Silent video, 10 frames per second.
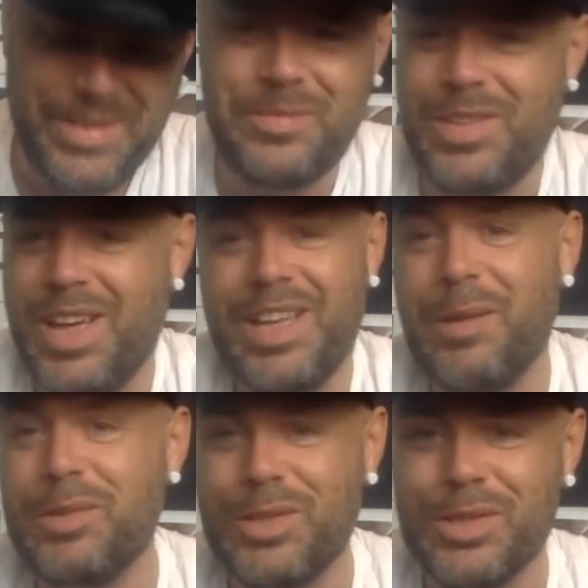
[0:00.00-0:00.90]
yeah, I
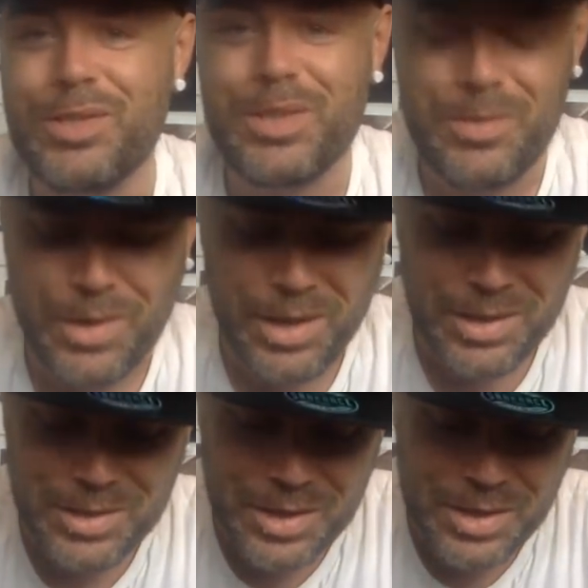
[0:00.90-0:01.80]
was just, didn't you, for
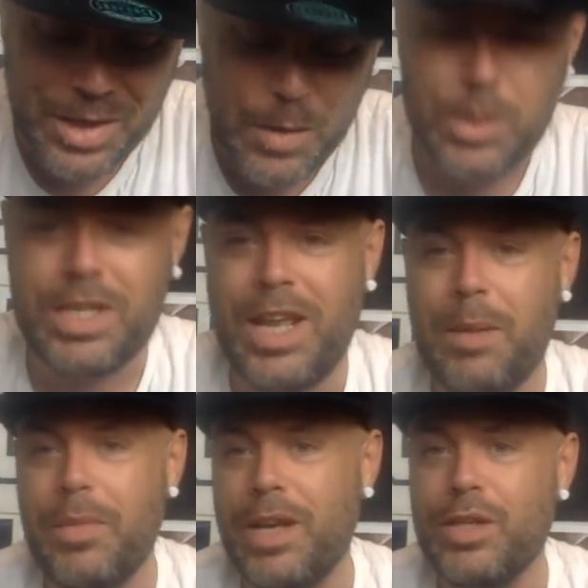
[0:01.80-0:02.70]
England, didn't you? We're
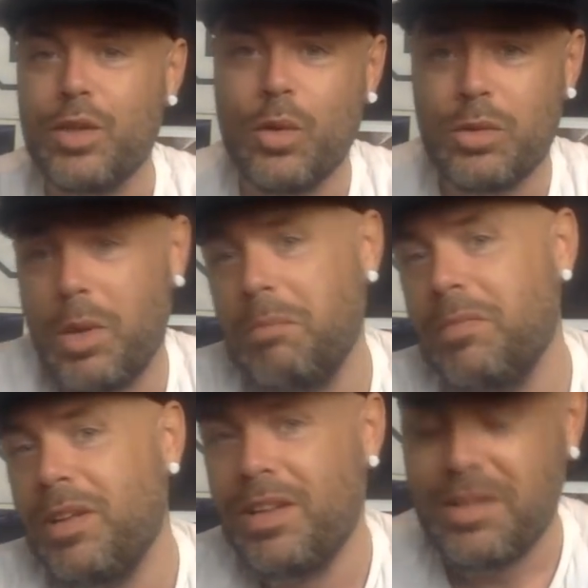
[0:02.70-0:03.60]
slating then, he scores. Well,
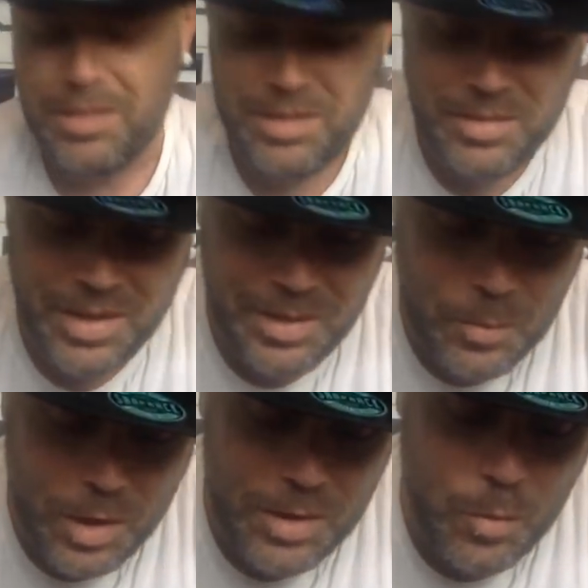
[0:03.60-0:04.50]
anyway,
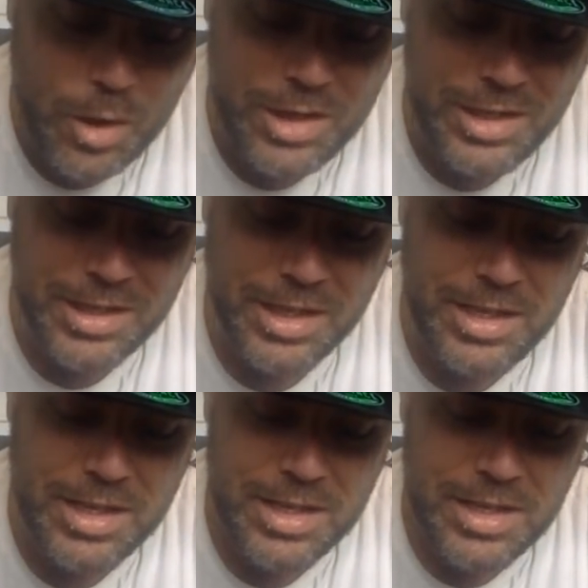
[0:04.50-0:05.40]
what can he
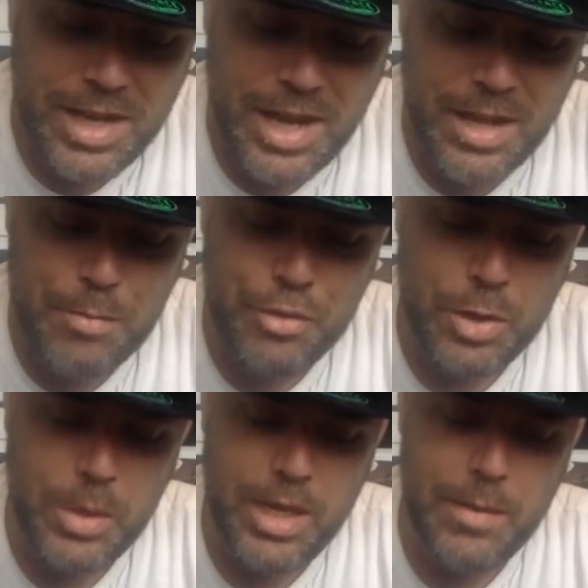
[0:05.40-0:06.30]
do? The
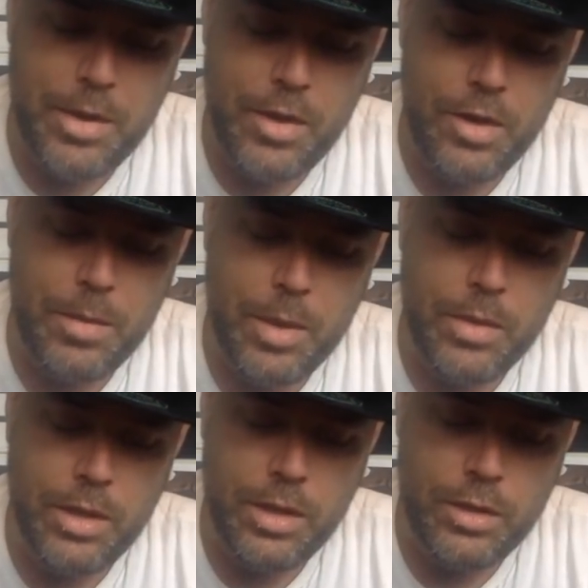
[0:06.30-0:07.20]
Brotherhood game, and heard
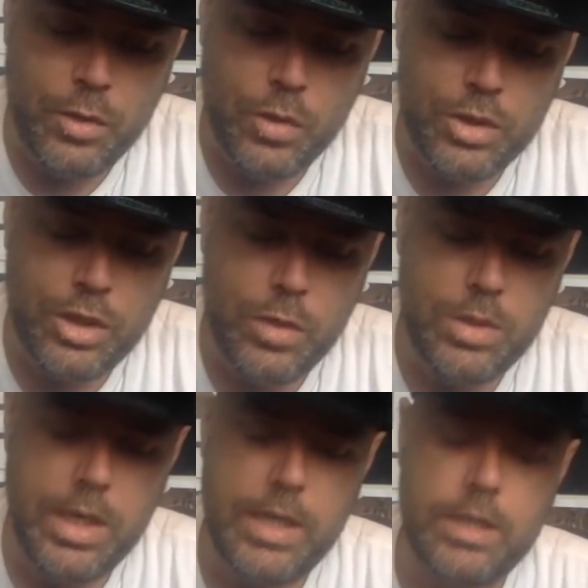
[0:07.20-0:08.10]
about the Dawson
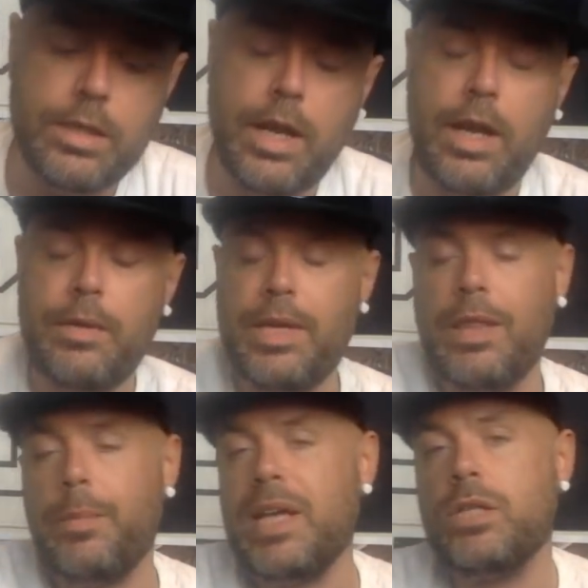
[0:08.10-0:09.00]
news, Lees.
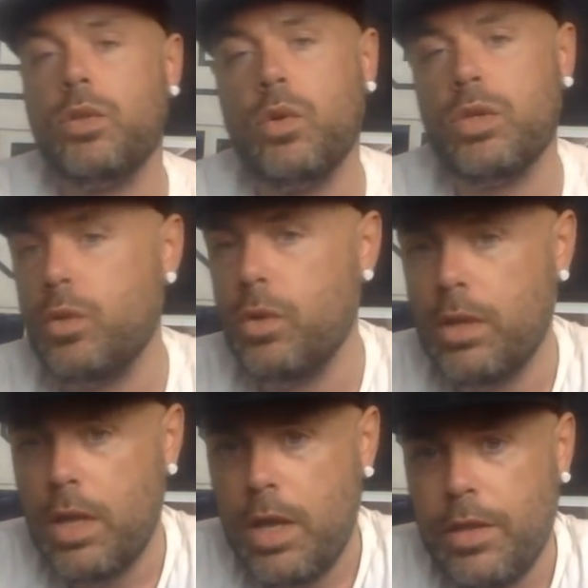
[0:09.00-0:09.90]
The Bas Dawson,
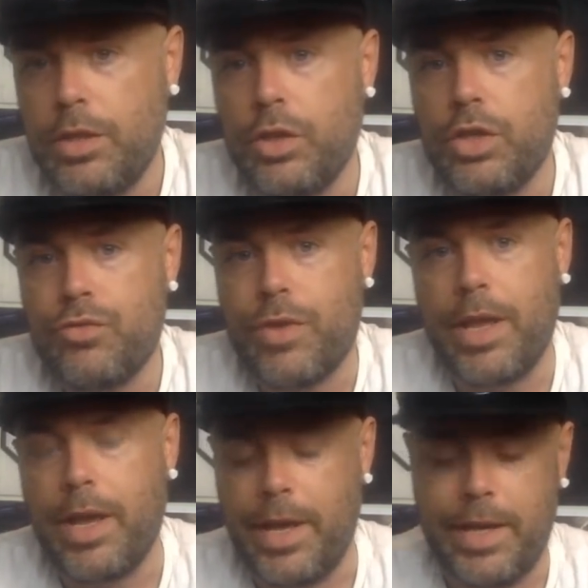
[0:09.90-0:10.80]
the Dutch
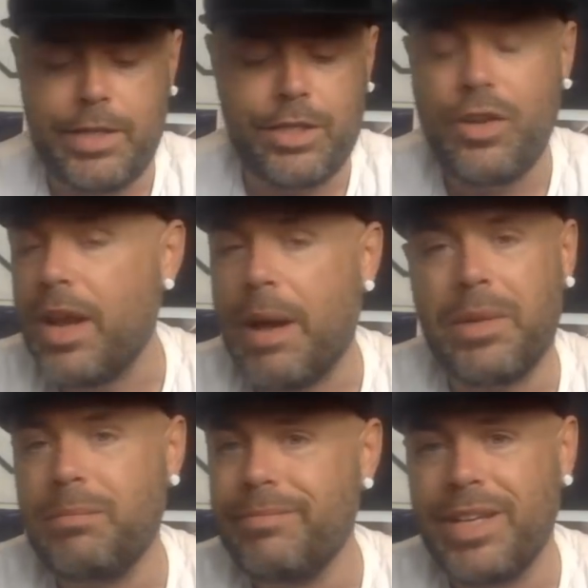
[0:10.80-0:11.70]
striker, it's not
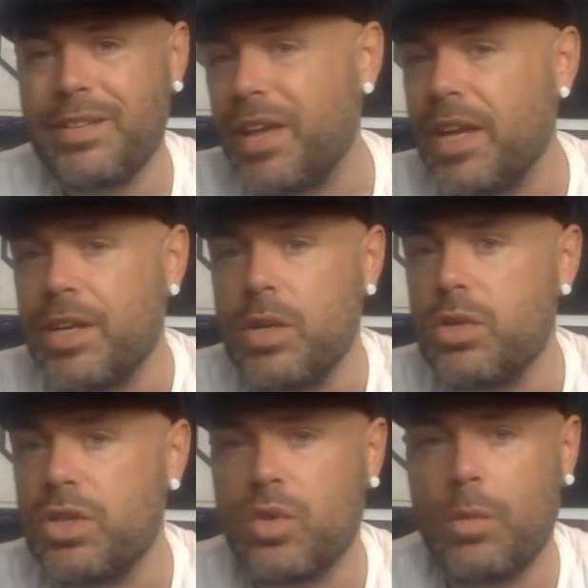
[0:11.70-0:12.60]
happening. It's fake
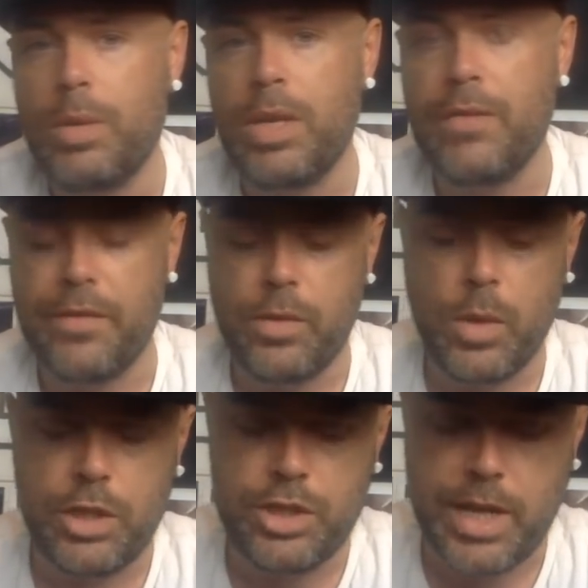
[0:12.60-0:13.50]
news. Just don't believe it. If you
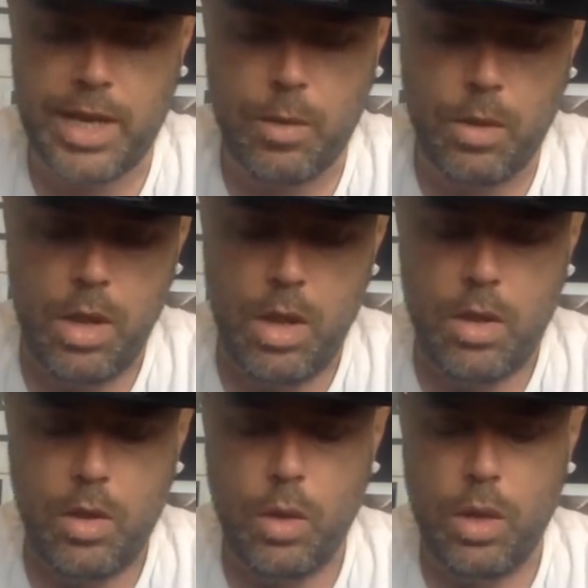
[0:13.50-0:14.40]
want to check out
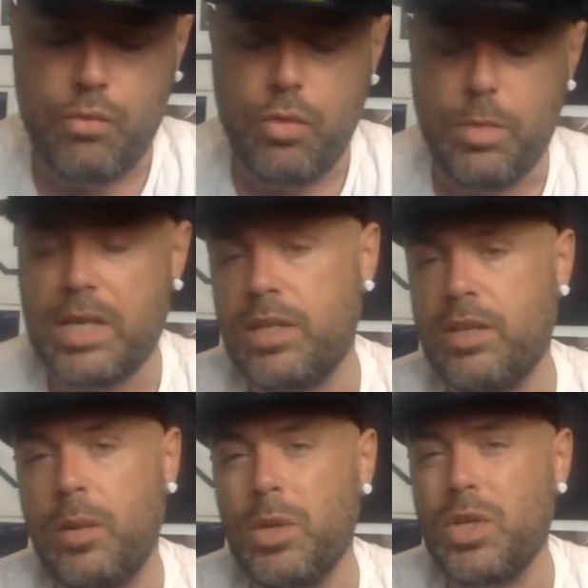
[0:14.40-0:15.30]
all the rumours, it's
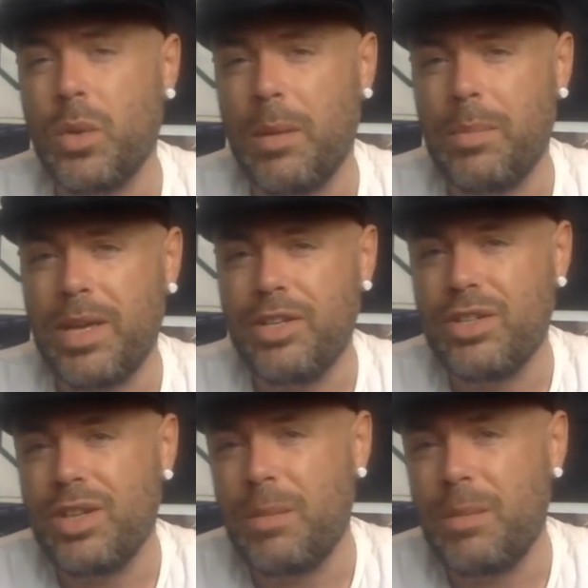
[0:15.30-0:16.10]
on our Twitter page in